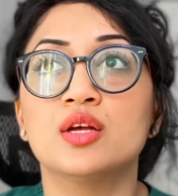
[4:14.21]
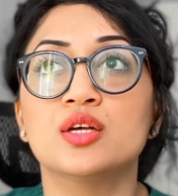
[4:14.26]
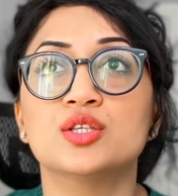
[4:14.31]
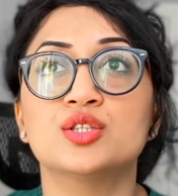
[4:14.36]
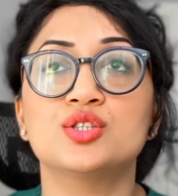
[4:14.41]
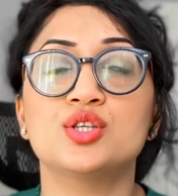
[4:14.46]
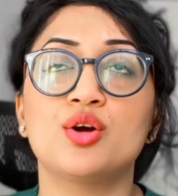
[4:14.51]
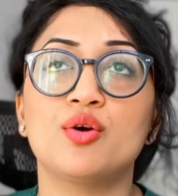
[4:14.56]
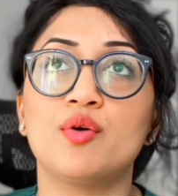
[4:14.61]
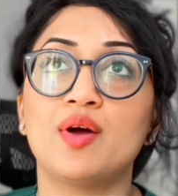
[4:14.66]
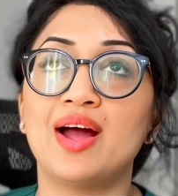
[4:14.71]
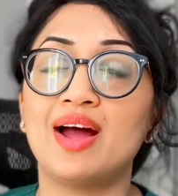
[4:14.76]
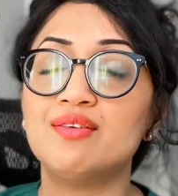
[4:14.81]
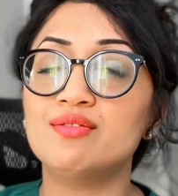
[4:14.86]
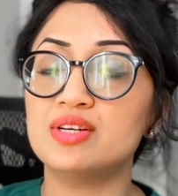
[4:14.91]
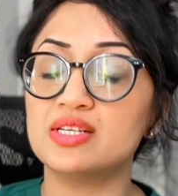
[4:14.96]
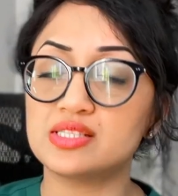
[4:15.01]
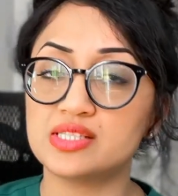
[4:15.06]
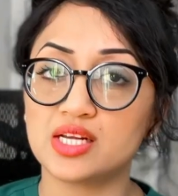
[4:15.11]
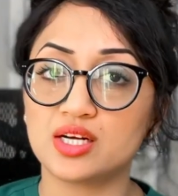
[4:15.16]
So
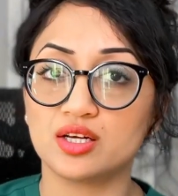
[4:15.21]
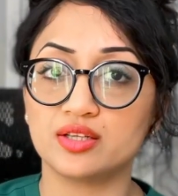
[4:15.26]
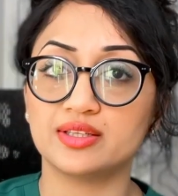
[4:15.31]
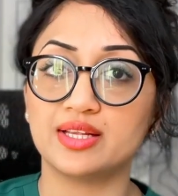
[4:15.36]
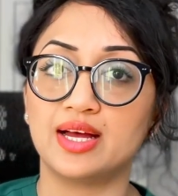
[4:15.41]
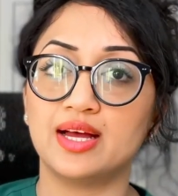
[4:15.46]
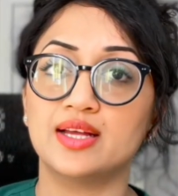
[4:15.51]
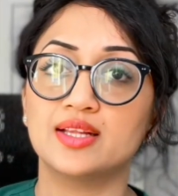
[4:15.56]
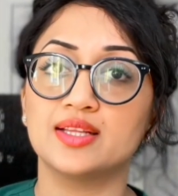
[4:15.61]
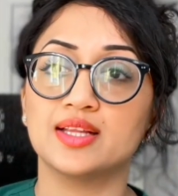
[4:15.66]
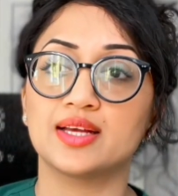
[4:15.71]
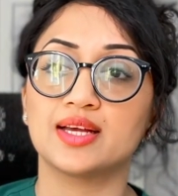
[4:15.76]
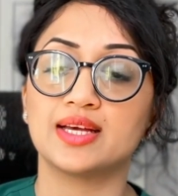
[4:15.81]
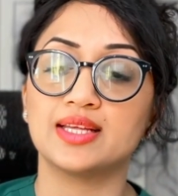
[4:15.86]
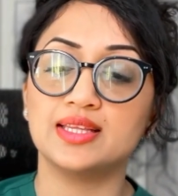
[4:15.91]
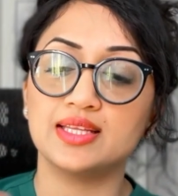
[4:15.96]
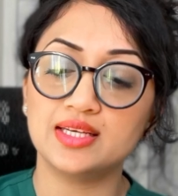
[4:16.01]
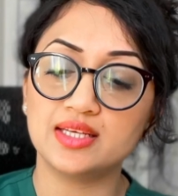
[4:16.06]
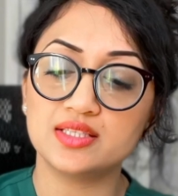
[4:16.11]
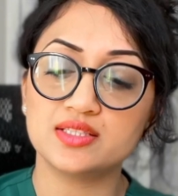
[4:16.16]
having said all that, I
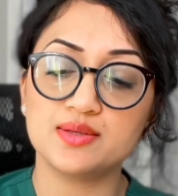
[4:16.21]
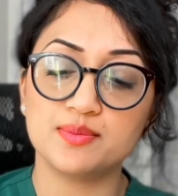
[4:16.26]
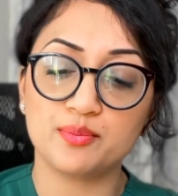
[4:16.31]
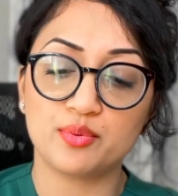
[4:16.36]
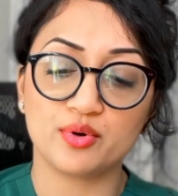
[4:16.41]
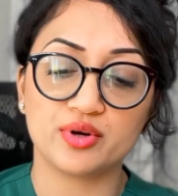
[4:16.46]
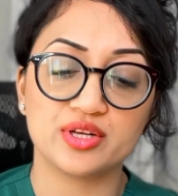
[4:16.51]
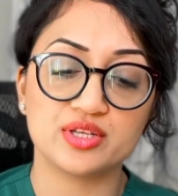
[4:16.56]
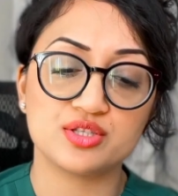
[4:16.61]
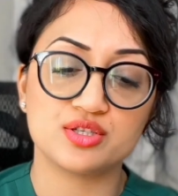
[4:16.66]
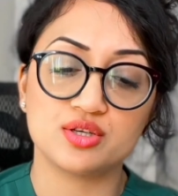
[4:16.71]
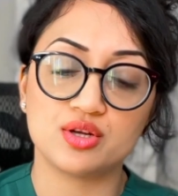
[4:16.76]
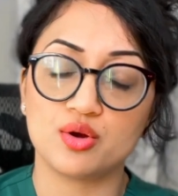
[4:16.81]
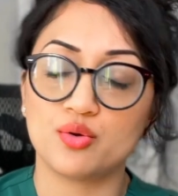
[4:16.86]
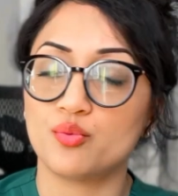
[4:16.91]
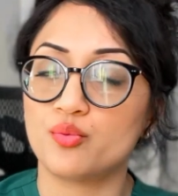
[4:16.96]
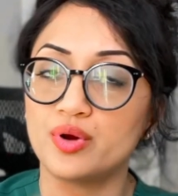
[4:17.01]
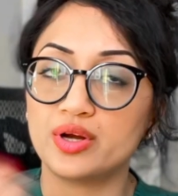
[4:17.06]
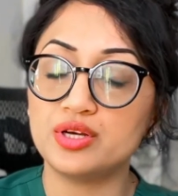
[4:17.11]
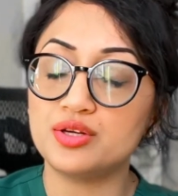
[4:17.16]
think it's important to know
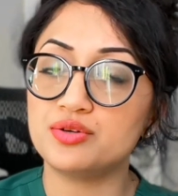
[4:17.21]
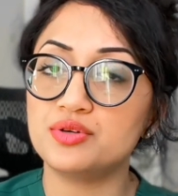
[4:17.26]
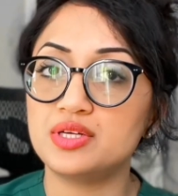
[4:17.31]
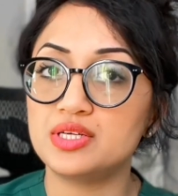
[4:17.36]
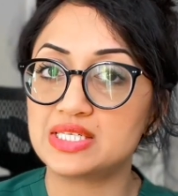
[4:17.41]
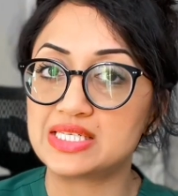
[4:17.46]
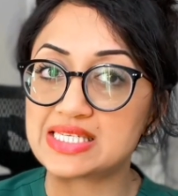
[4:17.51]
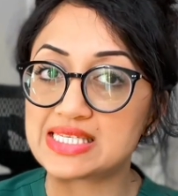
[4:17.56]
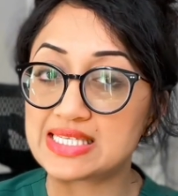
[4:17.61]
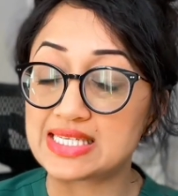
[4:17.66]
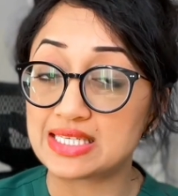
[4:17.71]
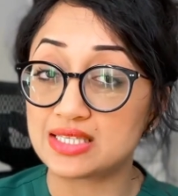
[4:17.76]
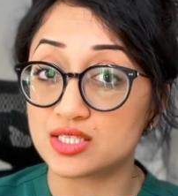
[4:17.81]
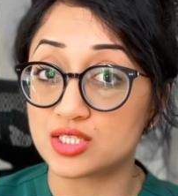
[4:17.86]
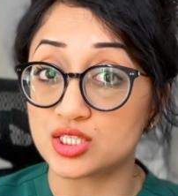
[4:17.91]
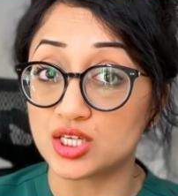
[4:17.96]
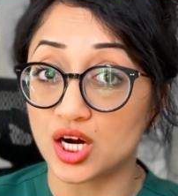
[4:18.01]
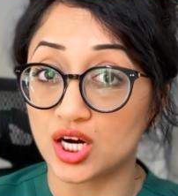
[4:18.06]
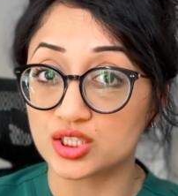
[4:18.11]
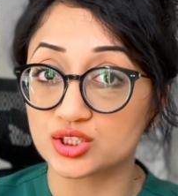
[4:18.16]
when you need to see the
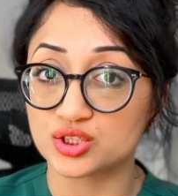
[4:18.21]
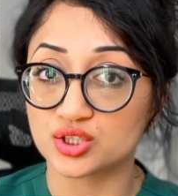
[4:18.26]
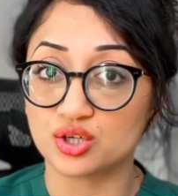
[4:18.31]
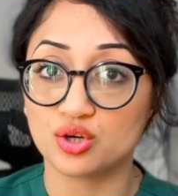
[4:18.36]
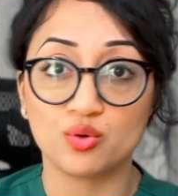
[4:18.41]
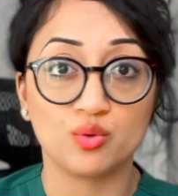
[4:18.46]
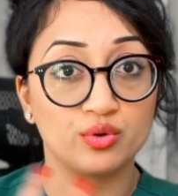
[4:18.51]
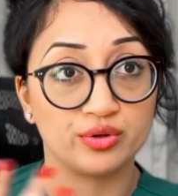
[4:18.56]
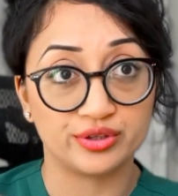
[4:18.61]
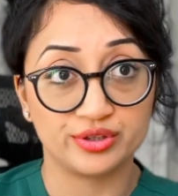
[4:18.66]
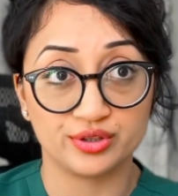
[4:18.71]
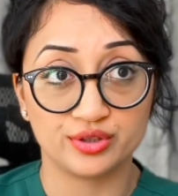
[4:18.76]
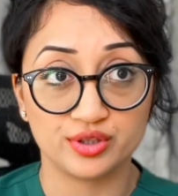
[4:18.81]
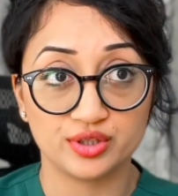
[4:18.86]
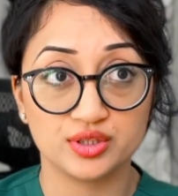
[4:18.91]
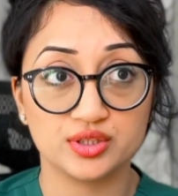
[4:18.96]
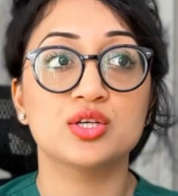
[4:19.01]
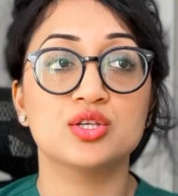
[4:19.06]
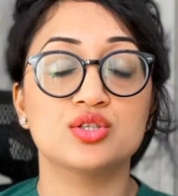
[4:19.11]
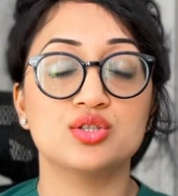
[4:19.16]
doctor or the
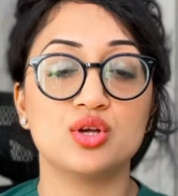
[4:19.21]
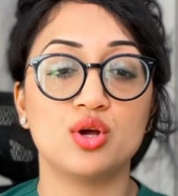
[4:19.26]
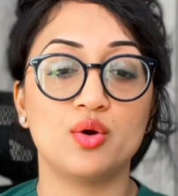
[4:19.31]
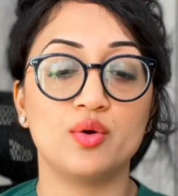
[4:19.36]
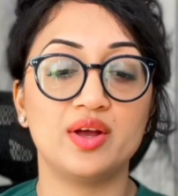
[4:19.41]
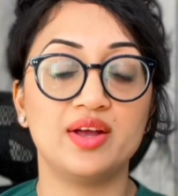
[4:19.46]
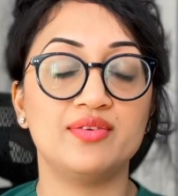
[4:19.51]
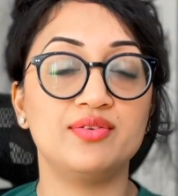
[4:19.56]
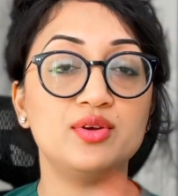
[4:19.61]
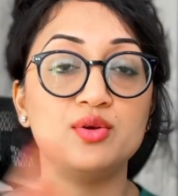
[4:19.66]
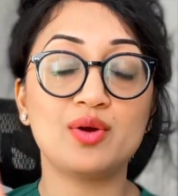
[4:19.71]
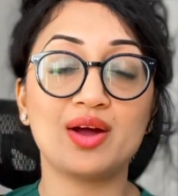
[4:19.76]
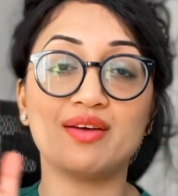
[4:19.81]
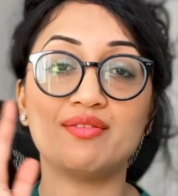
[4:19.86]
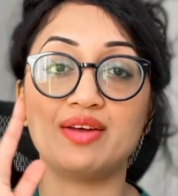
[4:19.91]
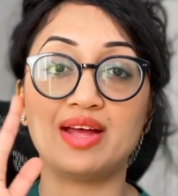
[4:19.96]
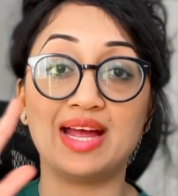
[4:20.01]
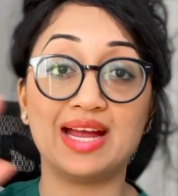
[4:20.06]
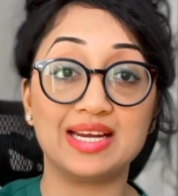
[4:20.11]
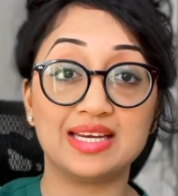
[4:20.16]
nurse. So if you have
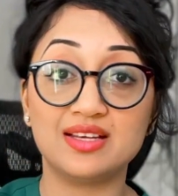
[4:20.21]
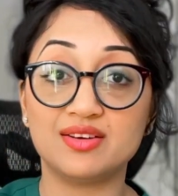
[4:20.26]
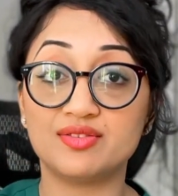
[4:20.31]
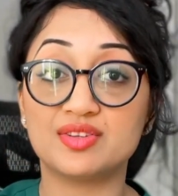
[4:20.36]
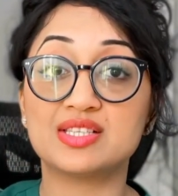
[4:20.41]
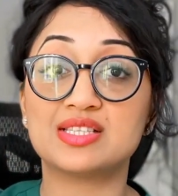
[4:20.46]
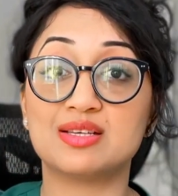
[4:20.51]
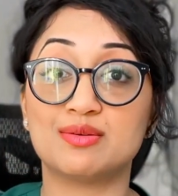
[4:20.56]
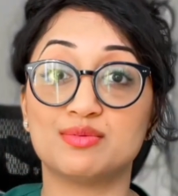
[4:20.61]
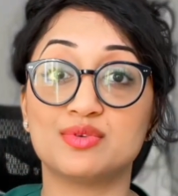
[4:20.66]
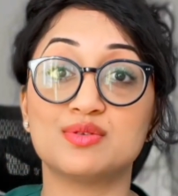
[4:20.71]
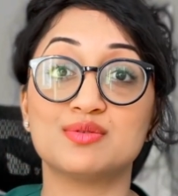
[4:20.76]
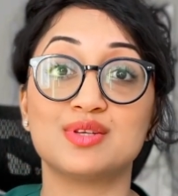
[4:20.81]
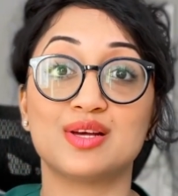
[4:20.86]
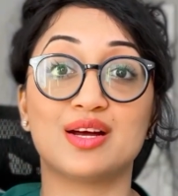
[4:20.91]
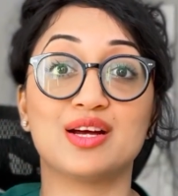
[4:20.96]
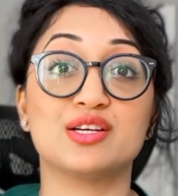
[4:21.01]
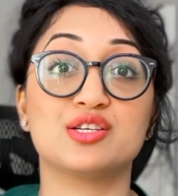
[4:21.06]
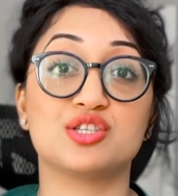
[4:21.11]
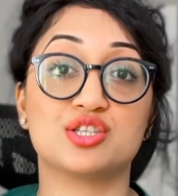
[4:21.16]
any of the symptoms that
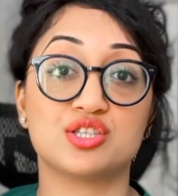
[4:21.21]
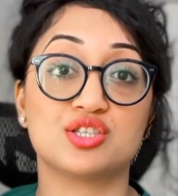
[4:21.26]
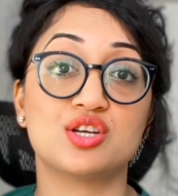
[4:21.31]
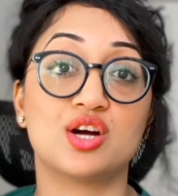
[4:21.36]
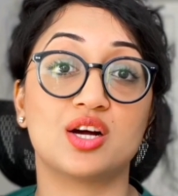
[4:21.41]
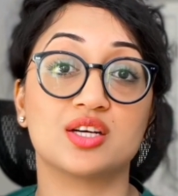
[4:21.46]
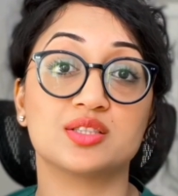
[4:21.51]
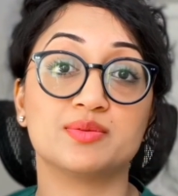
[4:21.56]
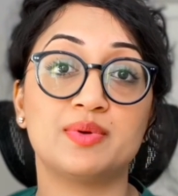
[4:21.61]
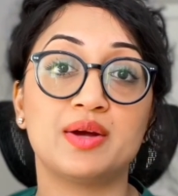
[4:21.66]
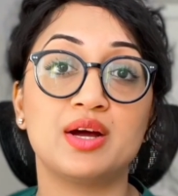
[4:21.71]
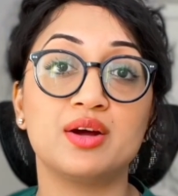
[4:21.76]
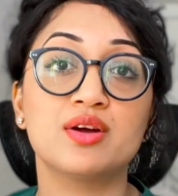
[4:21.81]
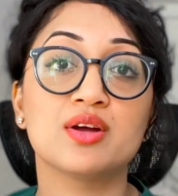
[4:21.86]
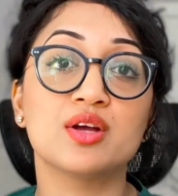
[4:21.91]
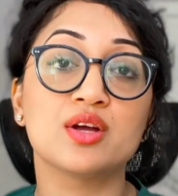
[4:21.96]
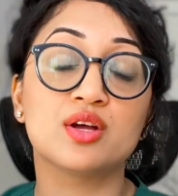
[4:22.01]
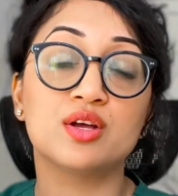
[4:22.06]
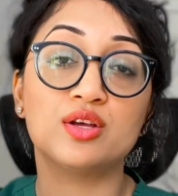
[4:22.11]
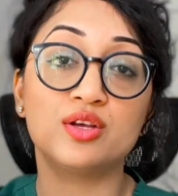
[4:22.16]
I just talked about,
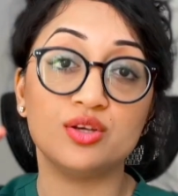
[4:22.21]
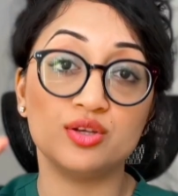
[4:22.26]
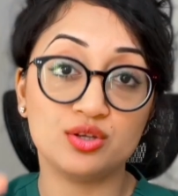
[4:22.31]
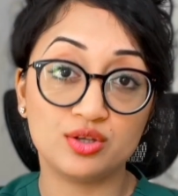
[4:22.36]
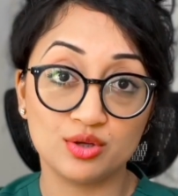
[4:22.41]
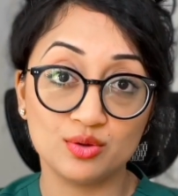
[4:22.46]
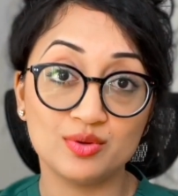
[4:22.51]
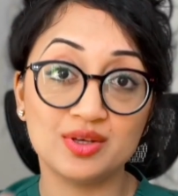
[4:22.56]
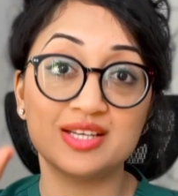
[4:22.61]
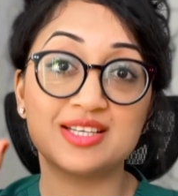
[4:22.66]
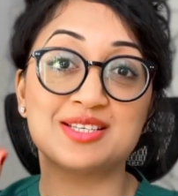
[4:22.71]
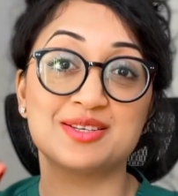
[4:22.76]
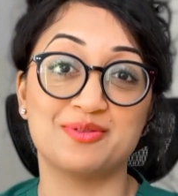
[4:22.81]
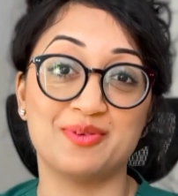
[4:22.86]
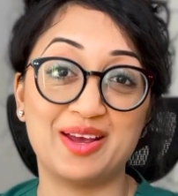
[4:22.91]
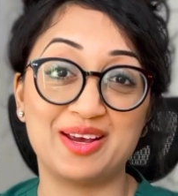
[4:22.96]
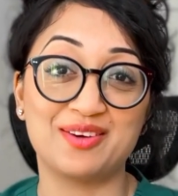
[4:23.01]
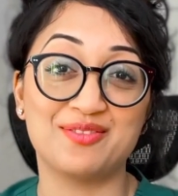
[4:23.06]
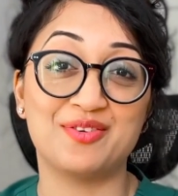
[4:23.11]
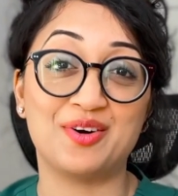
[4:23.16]
you need to
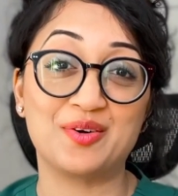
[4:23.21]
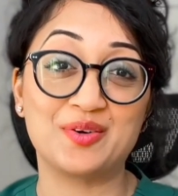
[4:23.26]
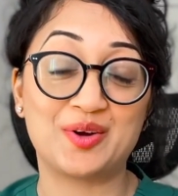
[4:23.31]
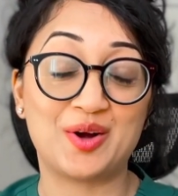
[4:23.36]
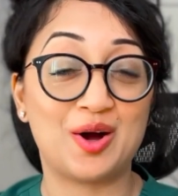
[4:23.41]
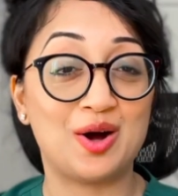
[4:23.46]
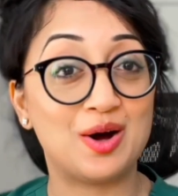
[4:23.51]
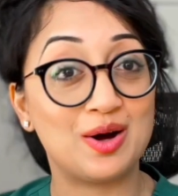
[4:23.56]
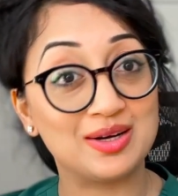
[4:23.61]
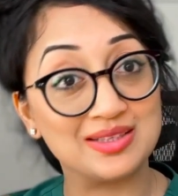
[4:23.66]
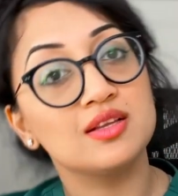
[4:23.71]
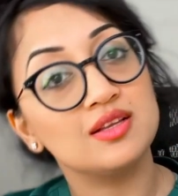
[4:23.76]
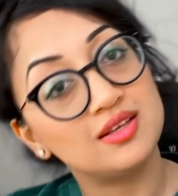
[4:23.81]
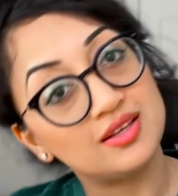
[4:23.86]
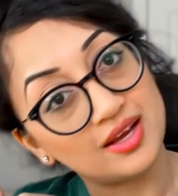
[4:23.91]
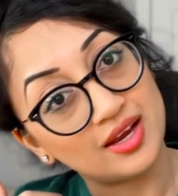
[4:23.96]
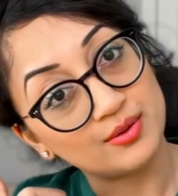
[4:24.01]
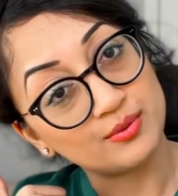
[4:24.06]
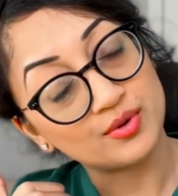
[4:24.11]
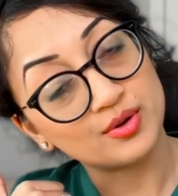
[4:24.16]
make a phone call,
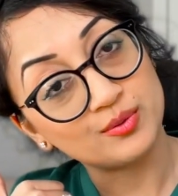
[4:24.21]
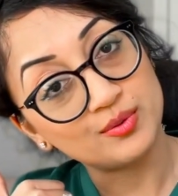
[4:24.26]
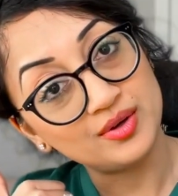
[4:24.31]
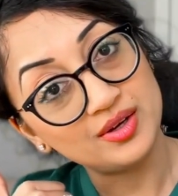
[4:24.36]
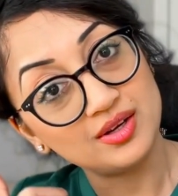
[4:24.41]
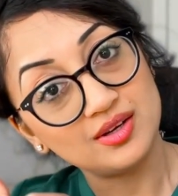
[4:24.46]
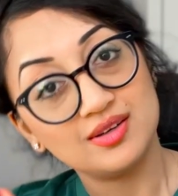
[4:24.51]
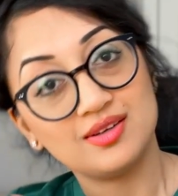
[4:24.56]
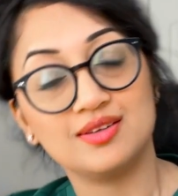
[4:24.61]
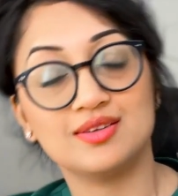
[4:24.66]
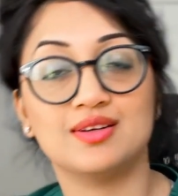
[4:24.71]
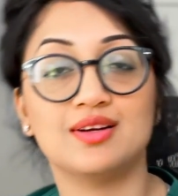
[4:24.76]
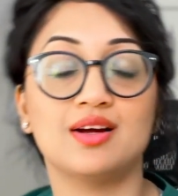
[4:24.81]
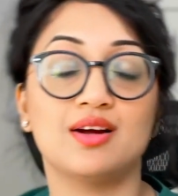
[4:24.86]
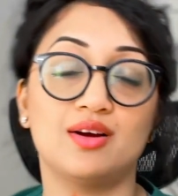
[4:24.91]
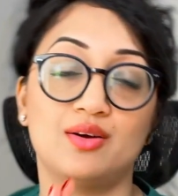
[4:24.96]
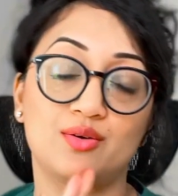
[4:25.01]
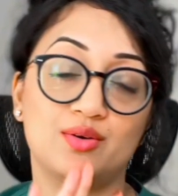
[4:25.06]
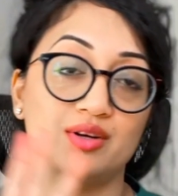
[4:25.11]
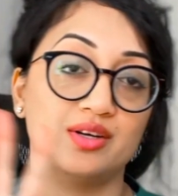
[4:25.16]
911
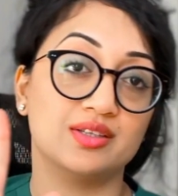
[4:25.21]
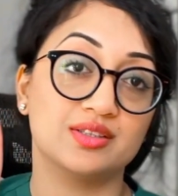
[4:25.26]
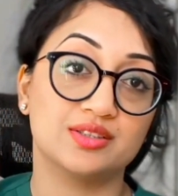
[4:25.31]
or